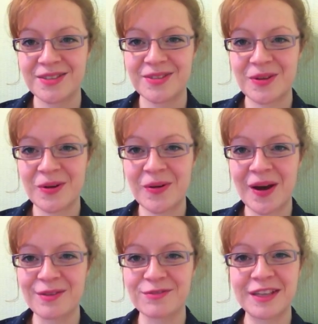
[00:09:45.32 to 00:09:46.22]
So
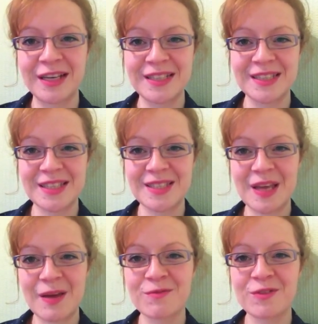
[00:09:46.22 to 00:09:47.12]
I feel it's the
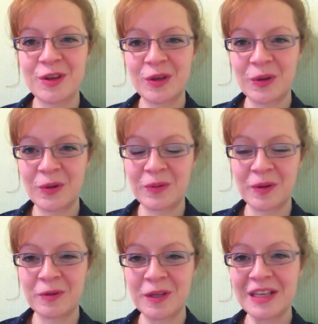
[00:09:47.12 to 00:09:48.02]
same for you. We
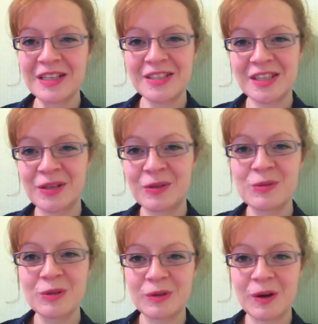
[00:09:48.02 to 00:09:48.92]
will continue
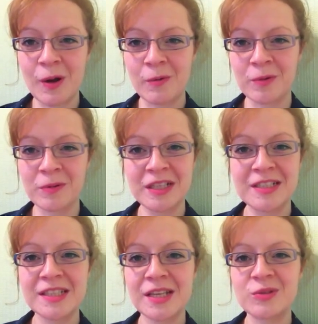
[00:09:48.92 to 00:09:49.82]
to grow. We will
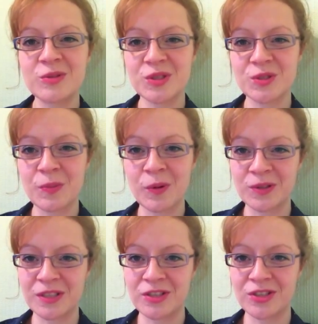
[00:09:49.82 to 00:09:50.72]
continue to
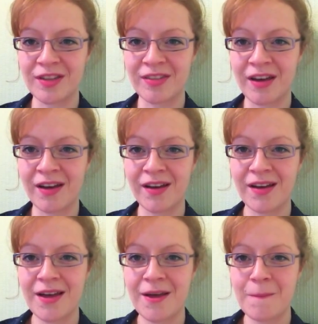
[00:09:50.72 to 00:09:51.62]
support each other,
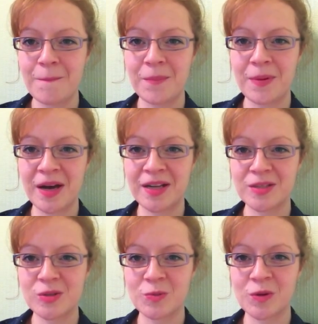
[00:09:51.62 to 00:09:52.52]
but
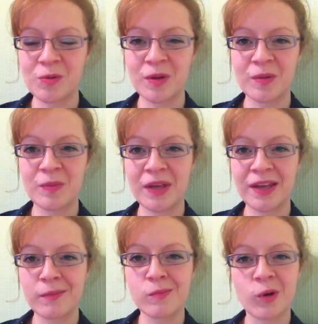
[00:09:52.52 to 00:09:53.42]
we will
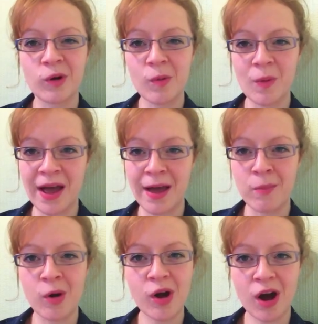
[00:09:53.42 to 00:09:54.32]
be more aware,
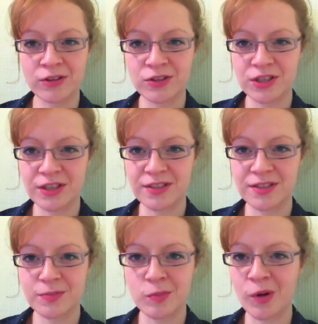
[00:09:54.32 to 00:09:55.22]
more conscious,
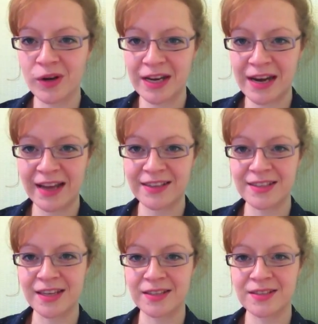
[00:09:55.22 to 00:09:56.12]
more
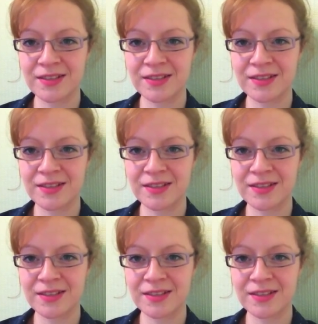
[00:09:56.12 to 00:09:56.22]
connected,